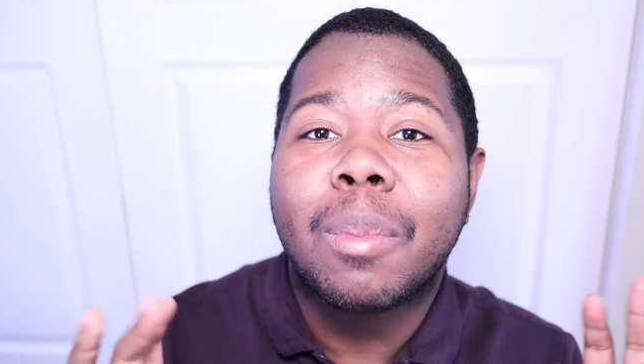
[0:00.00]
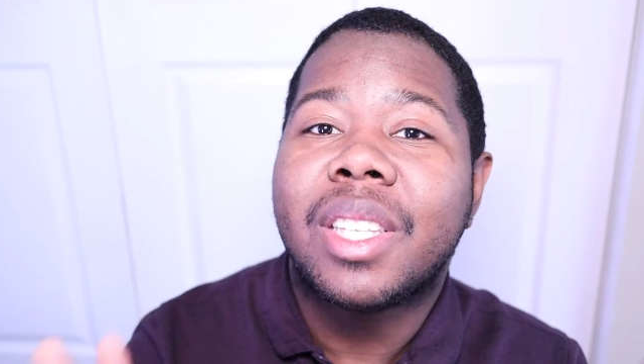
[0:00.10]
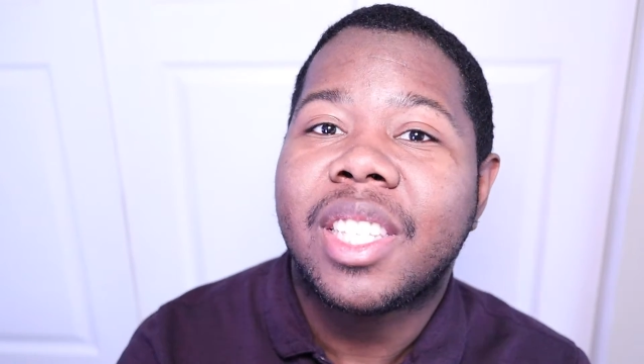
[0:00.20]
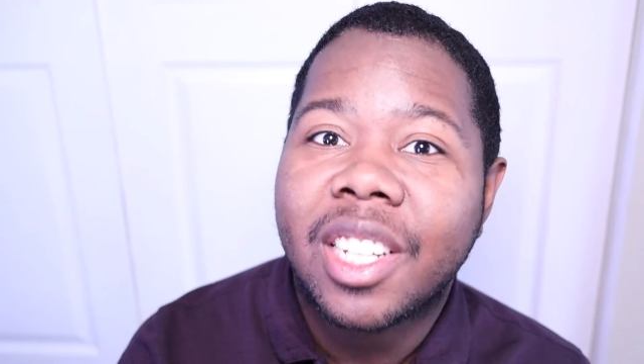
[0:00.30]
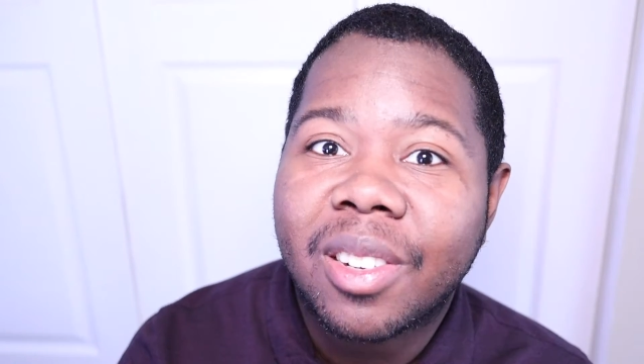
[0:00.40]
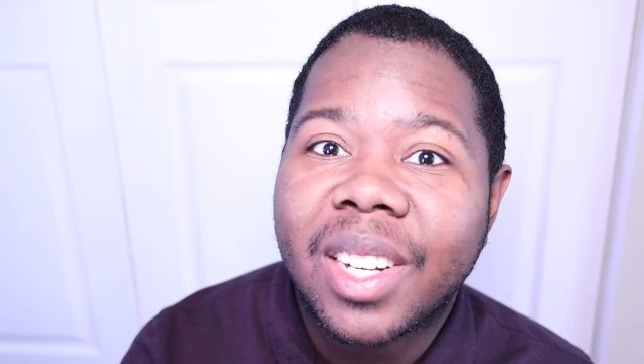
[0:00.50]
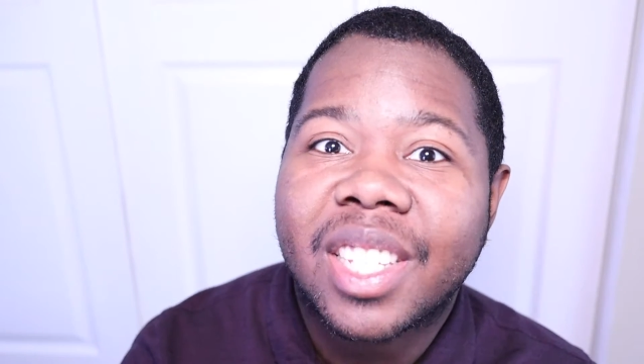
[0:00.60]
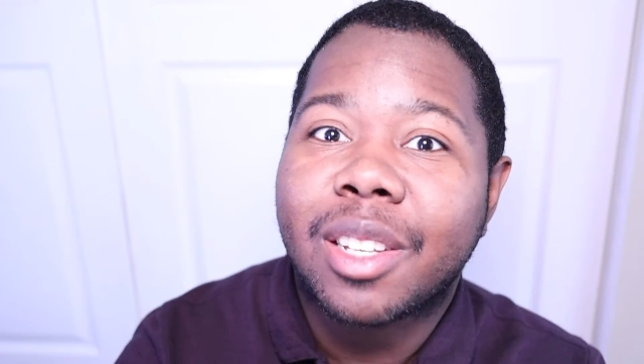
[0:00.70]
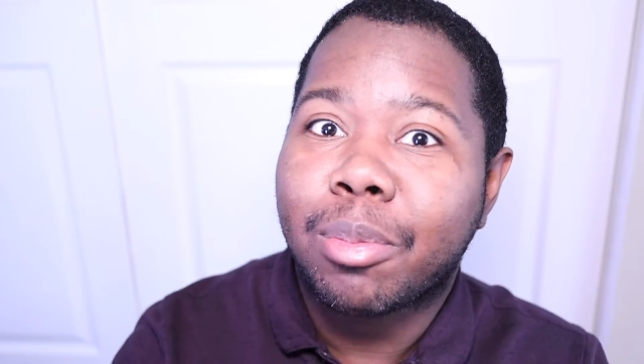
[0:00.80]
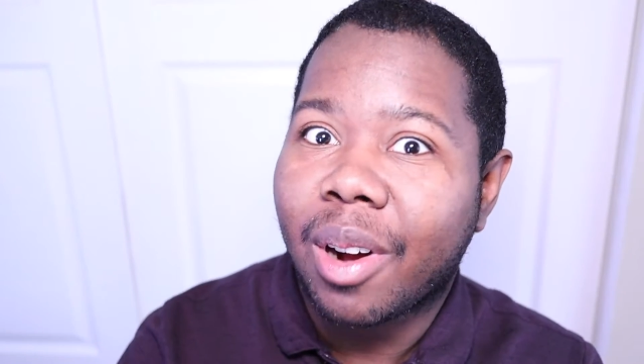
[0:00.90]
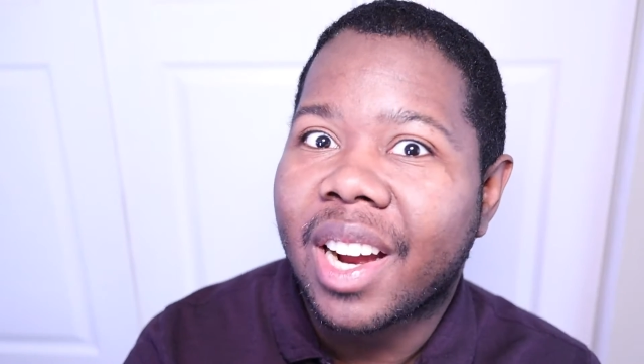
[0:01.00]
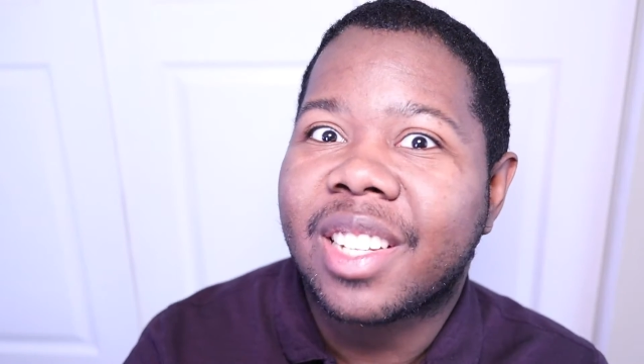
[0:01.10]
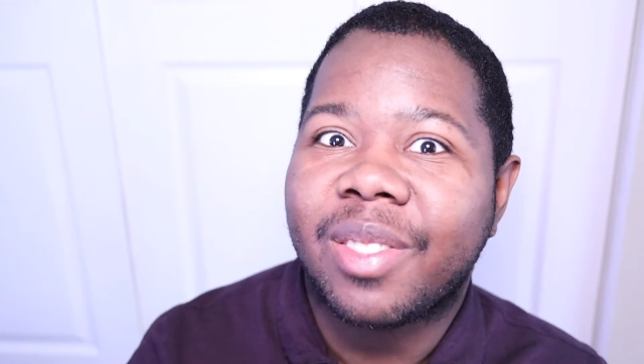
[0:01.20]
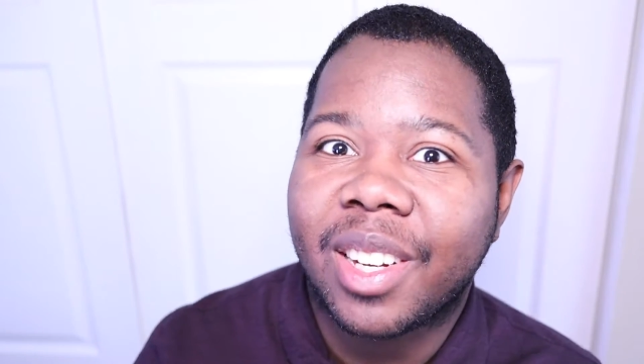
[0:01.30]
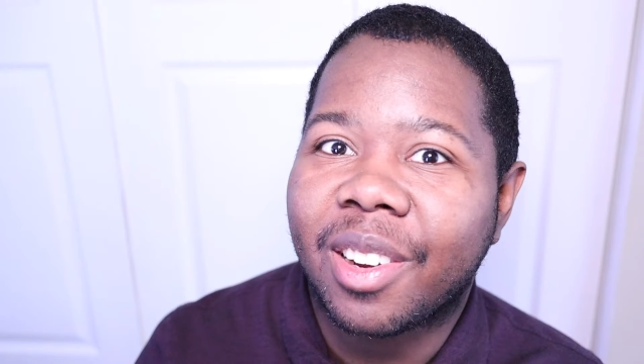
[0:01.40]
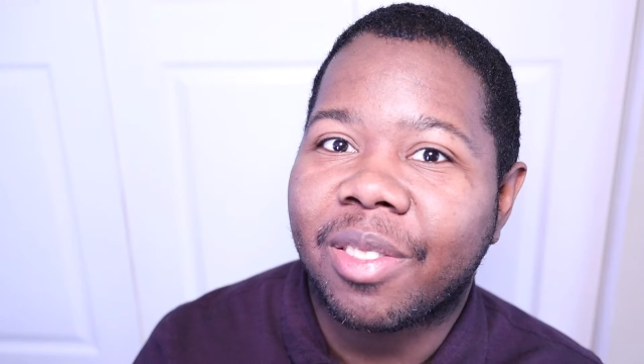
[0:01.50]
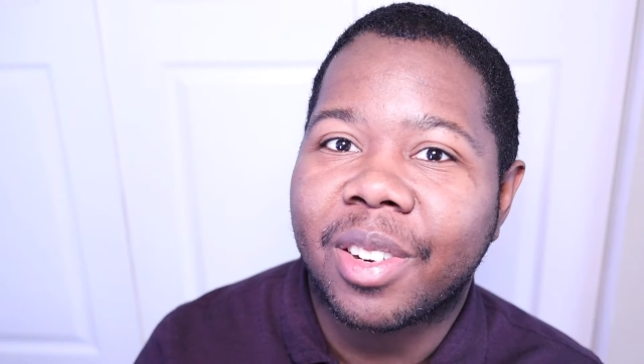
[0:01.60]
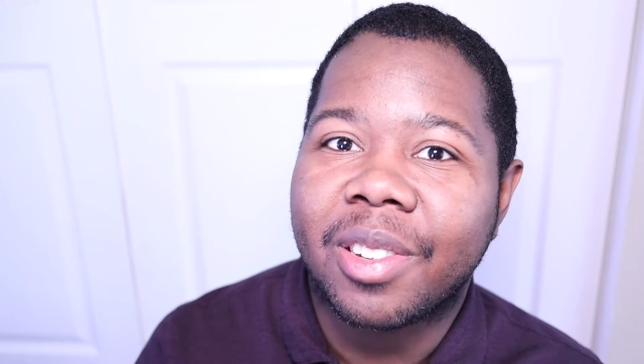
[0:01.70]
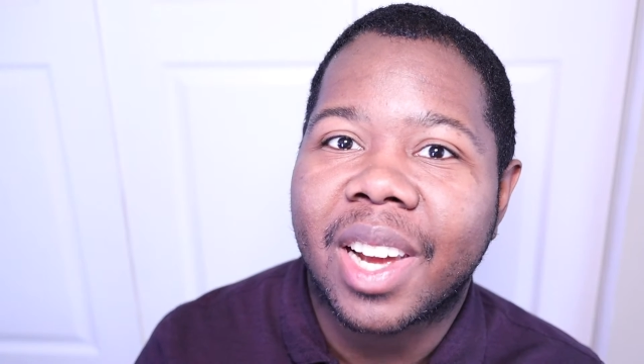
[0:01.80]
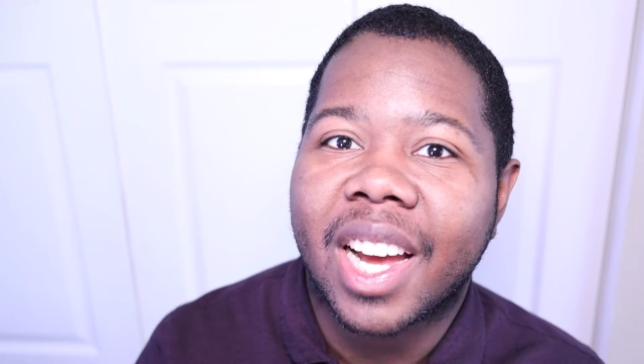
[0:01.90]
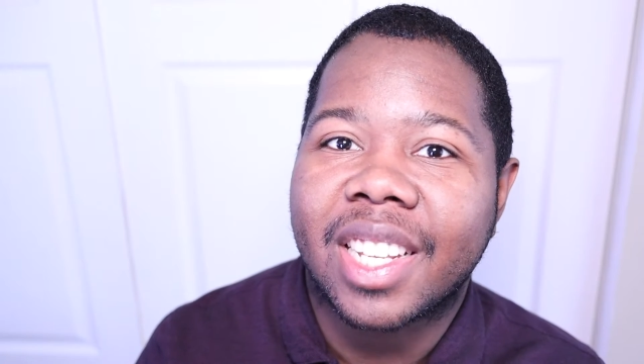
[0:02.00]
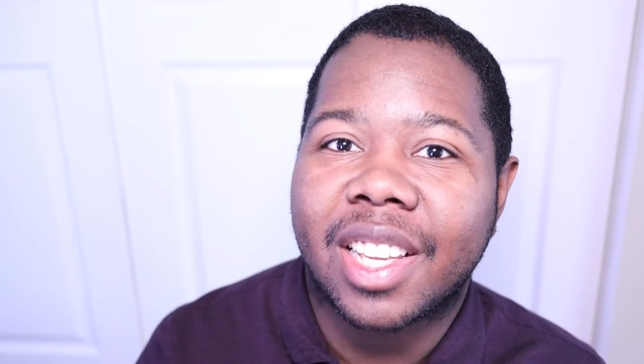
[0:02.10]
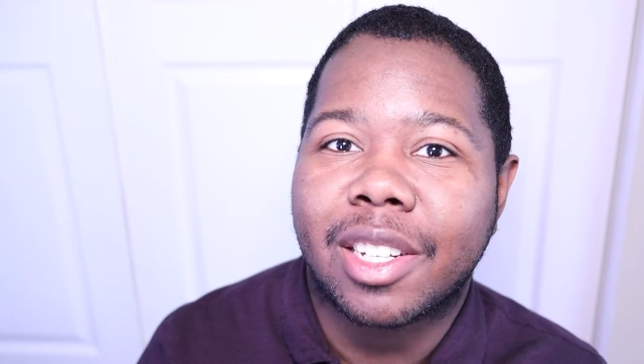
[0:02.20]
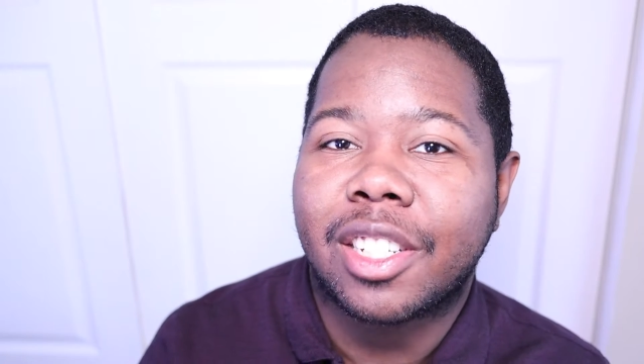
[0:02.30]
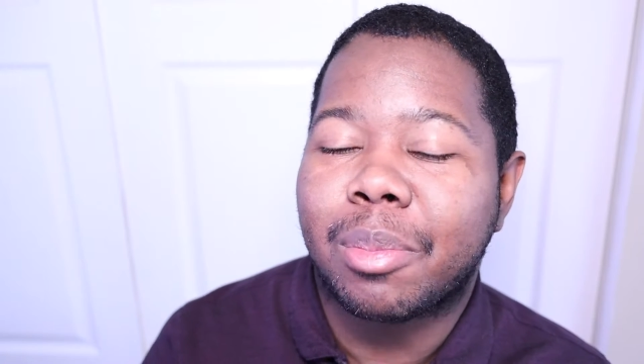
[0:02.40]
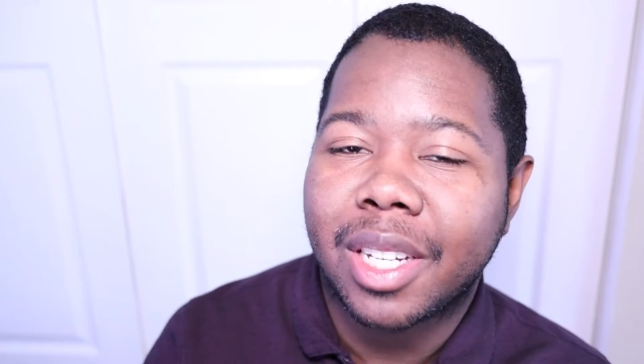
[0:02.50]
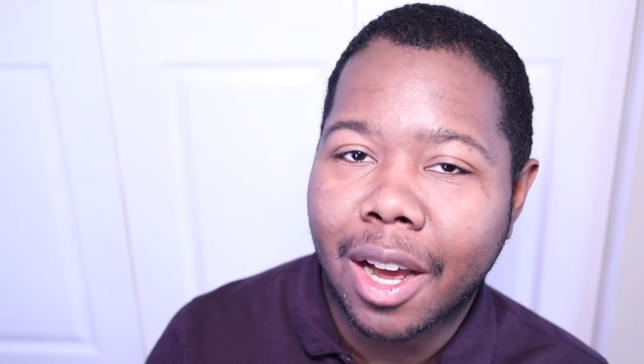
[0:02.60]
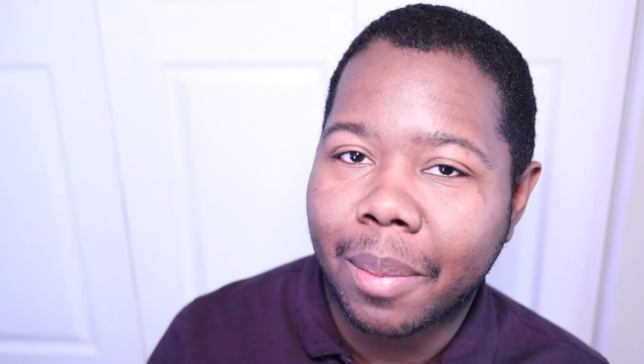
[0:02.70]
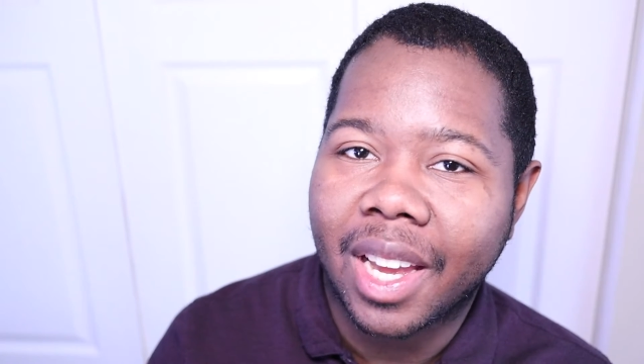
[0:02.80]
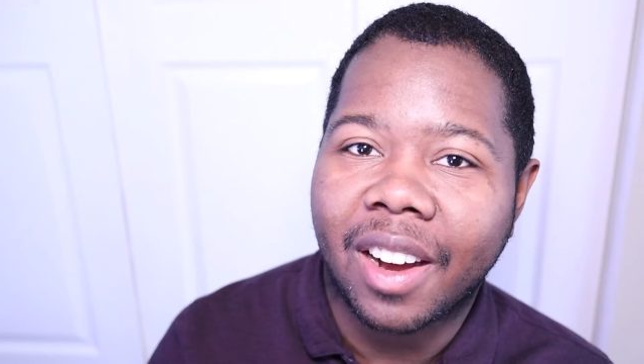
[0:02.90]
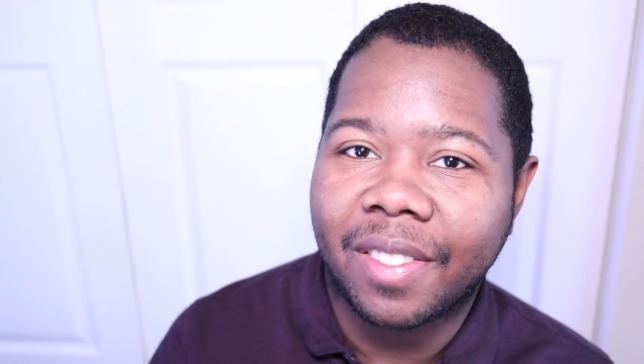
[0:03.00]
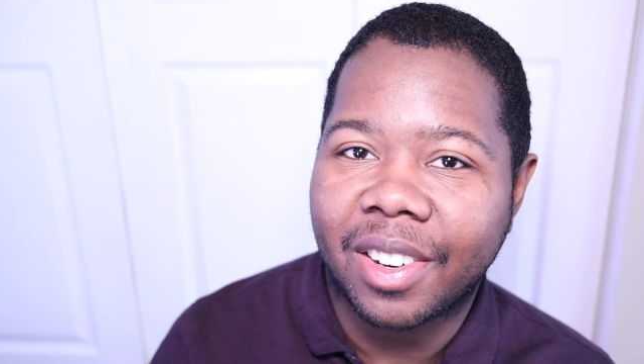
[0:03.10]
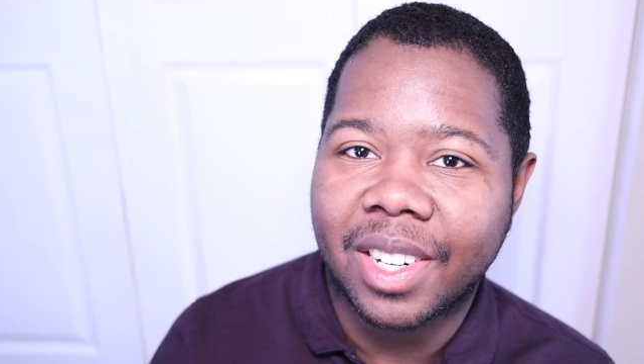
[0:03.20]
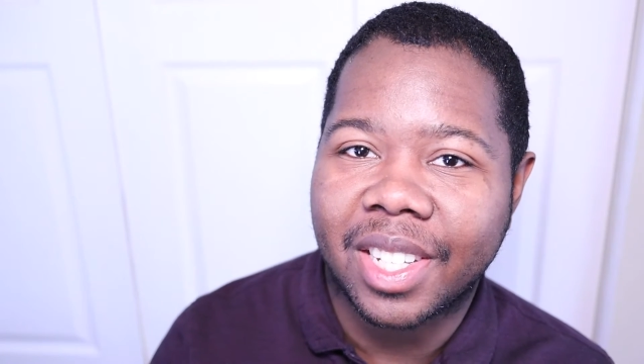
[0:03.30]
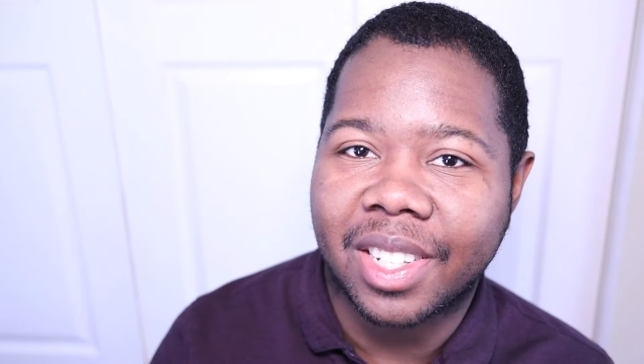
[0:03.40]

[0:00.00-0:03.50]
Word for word: mysterious surprise video for you guys that should be coming out very